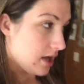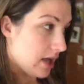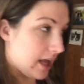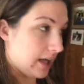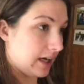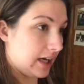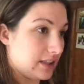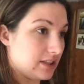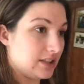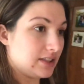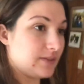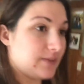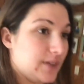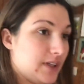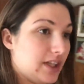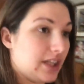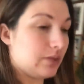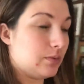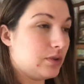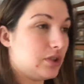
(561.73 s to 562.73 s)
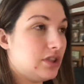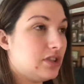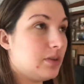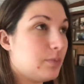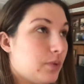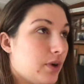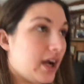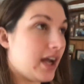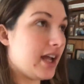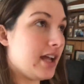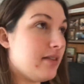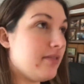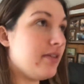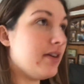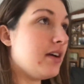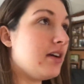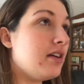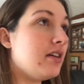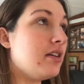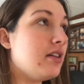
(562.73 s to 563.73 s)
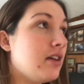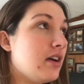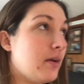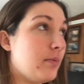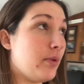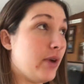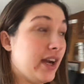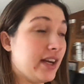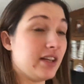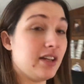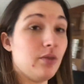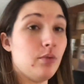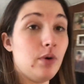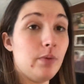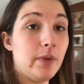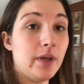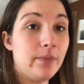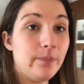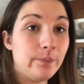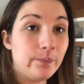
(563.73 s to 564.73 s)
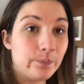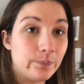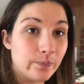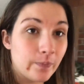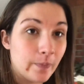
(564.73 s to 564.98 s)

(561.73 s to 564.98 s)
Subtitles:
And I just feel like when you deprive a pregnant woman,